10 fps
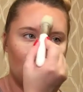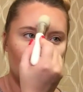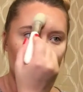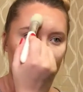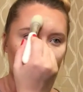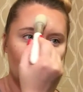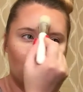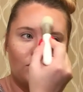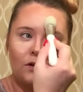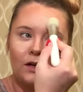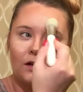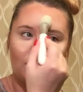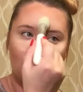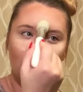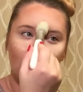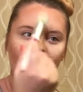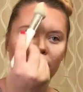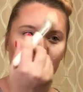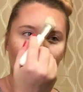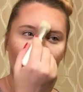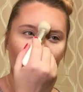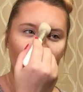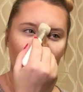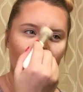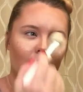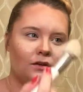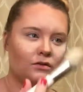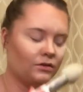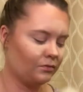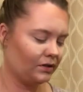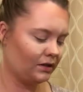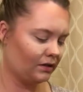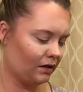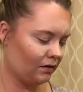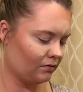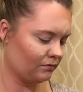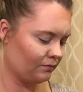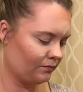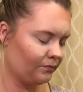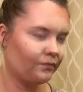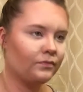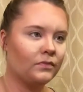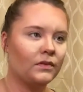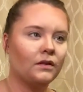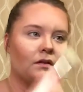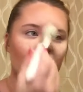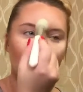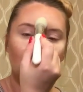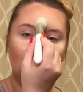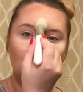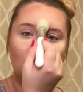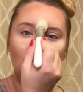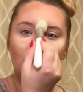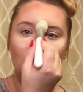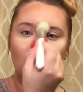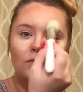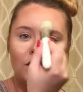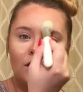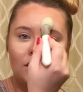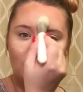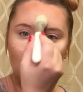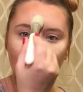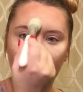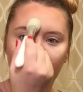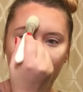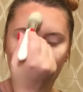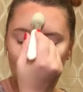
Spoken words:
On the forehead where you want that little triangle to peek out. Just a little bit of,